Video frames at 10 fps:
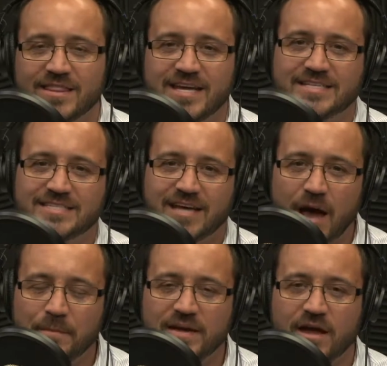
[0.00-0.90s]
the
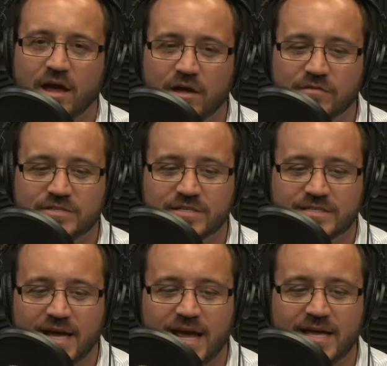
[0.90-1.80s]
topic of
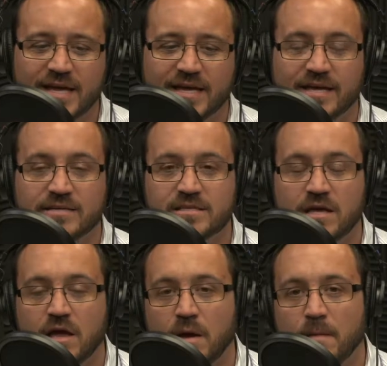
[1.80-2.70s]
today is
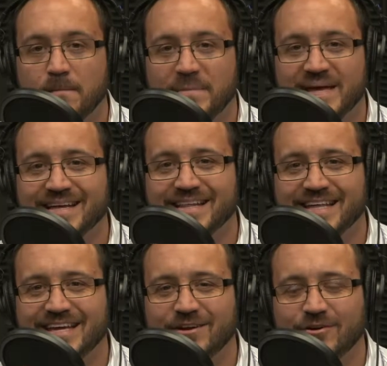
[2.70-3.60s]
be a
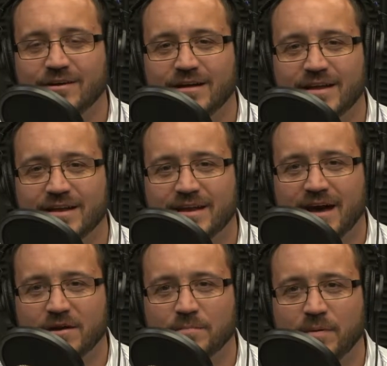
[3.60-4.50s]
leader,
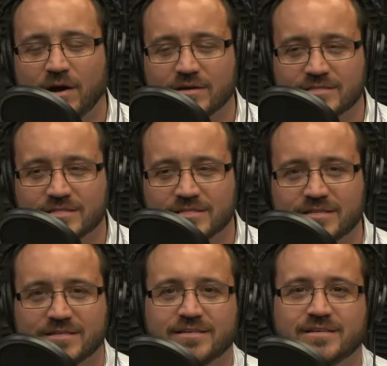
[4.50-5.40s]
not a boss